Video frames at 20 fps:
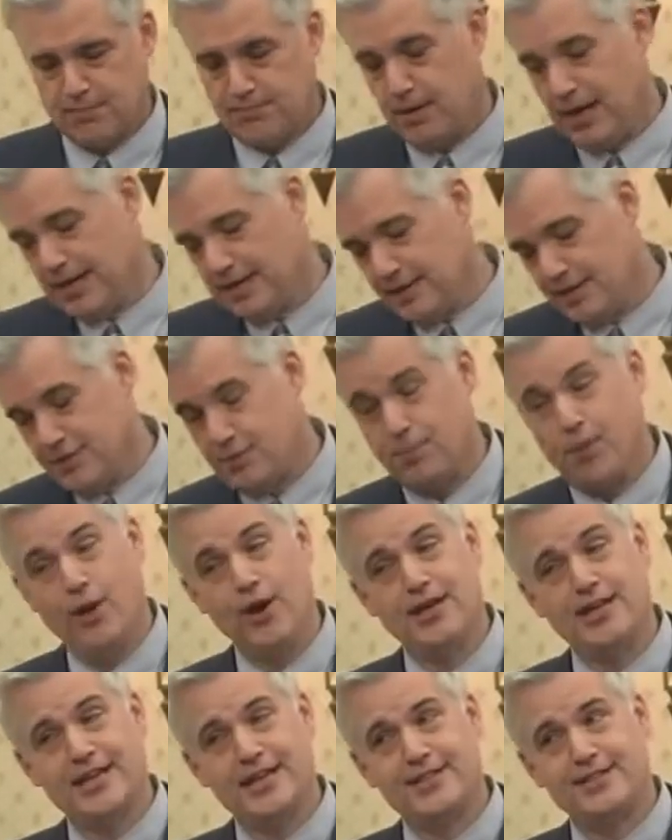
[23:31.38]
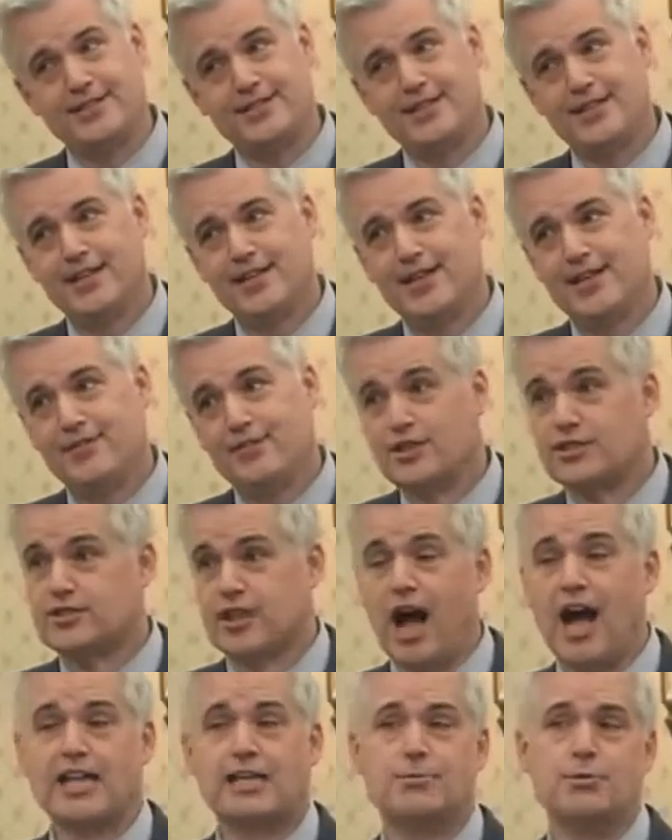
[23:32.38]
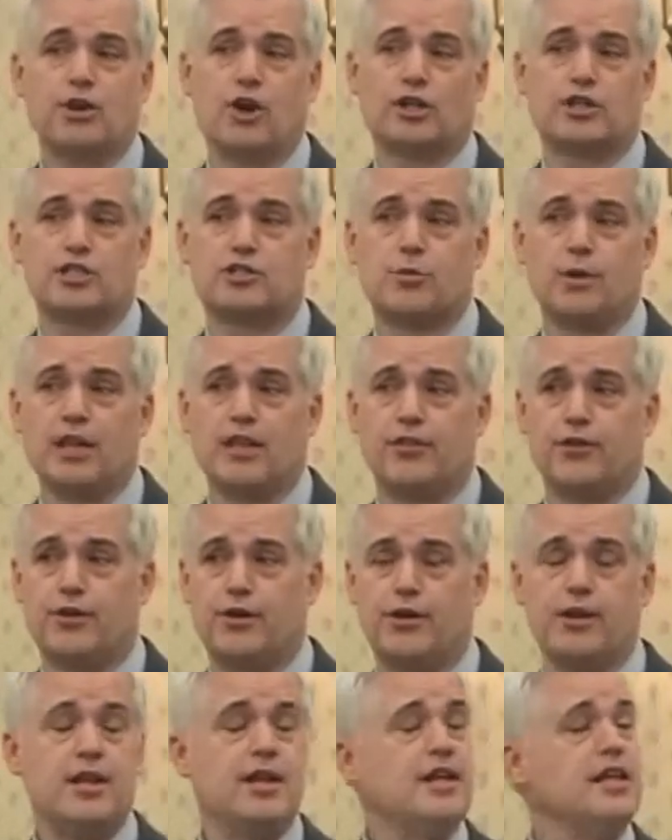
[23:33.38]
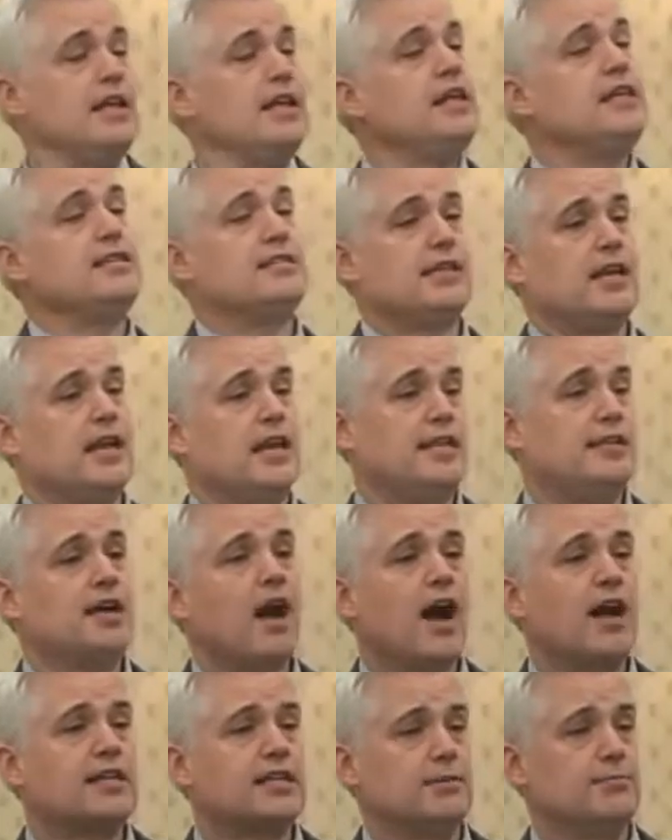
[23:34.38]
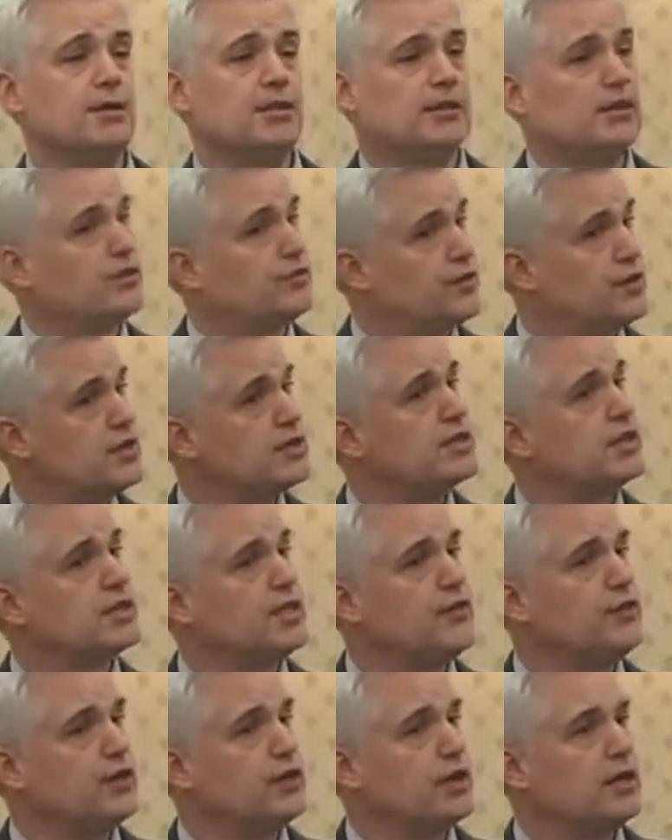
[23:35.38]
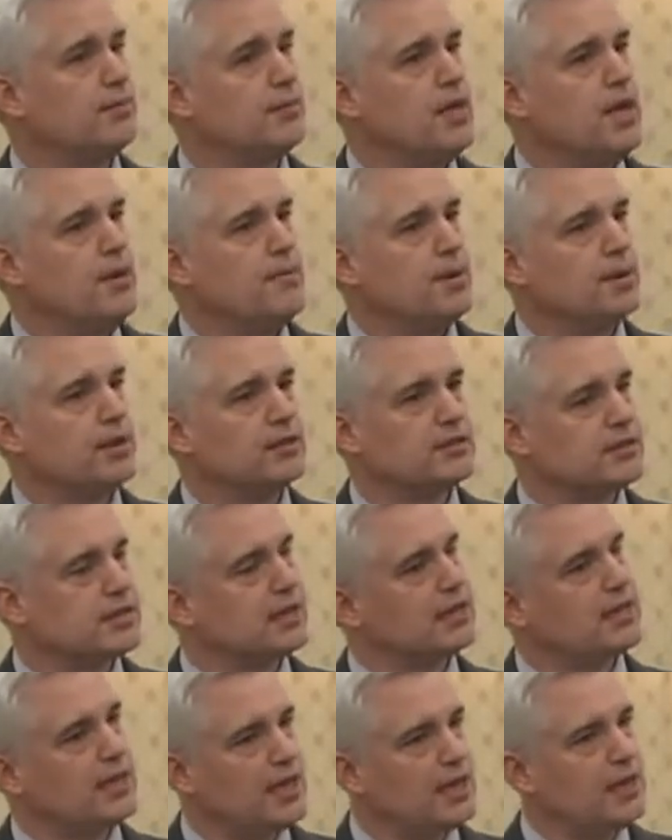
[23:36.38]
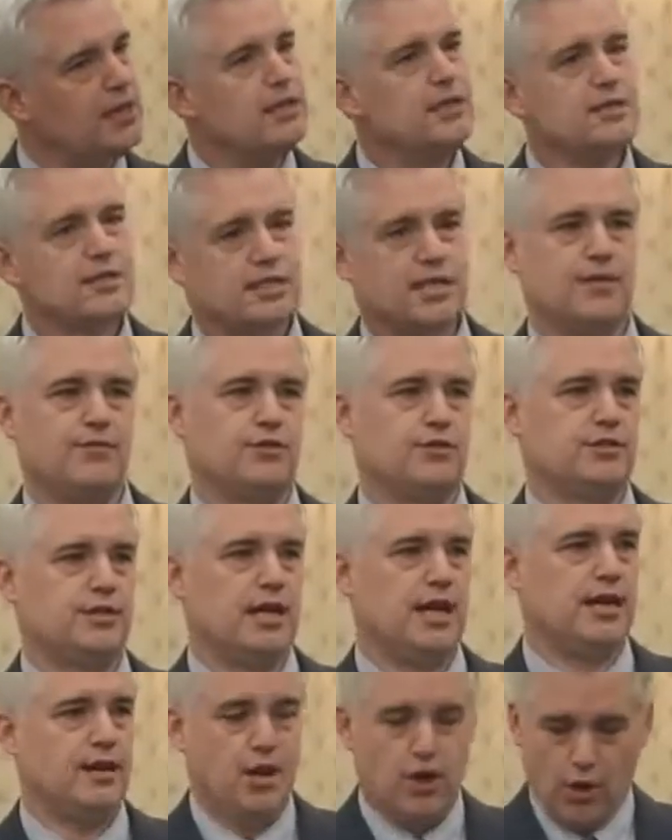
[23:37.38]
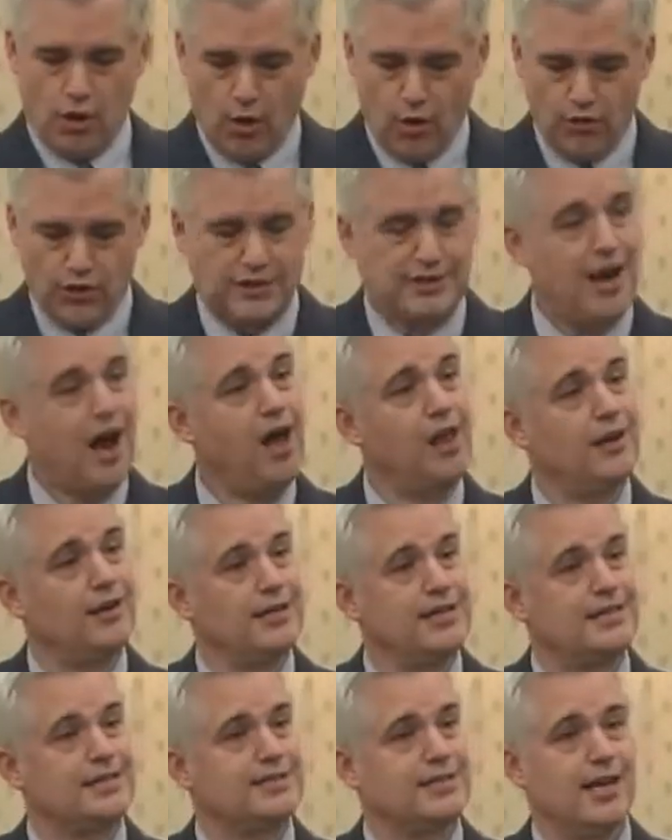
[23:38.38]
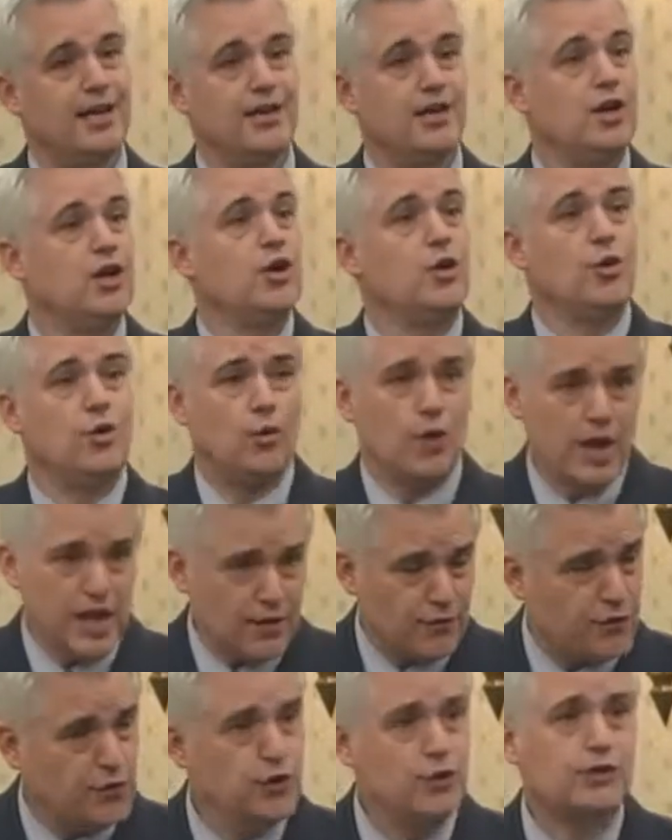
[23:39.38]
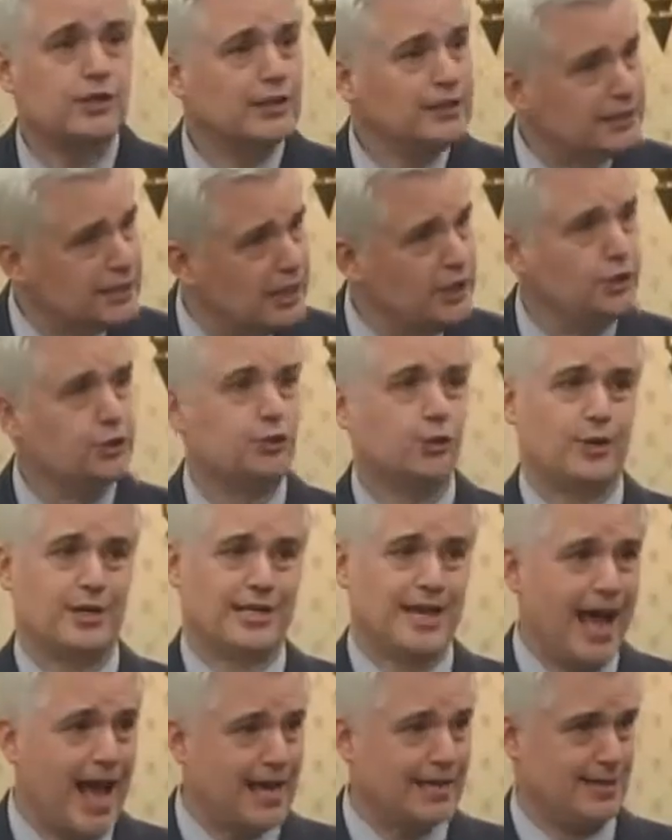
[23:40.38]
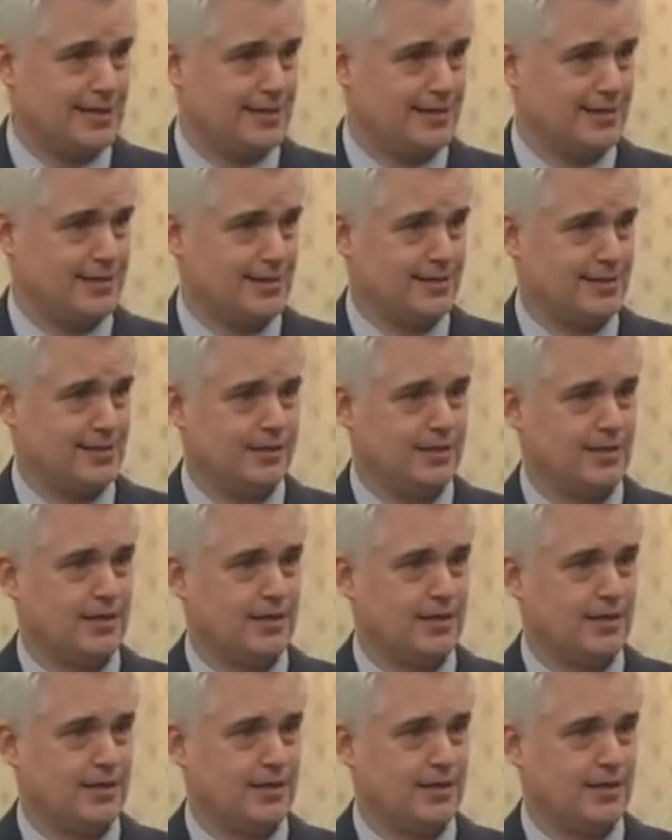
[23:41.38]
But the point is, this document, August 23rd, is a document that's very significant because the king severs that. The colonies said, if you continue to attack us,